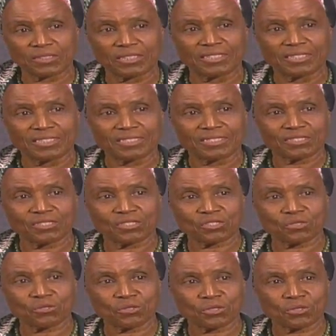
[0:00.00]
to
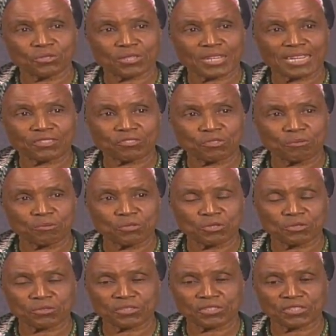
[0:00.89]
show those
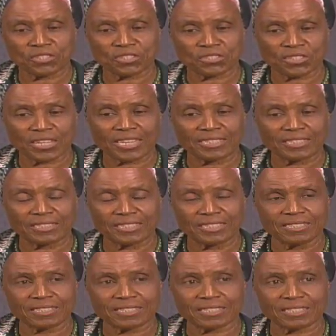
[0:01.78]
attributes for the
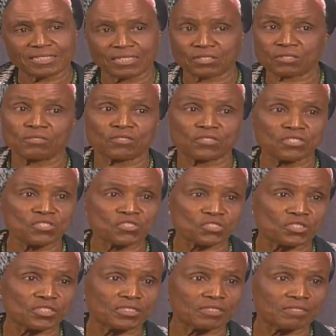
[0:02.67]
society, it's of
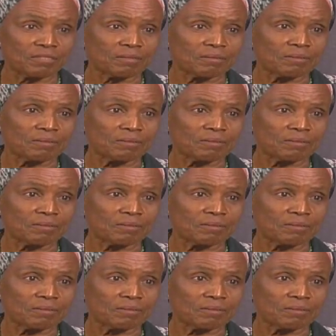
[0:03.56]
concern.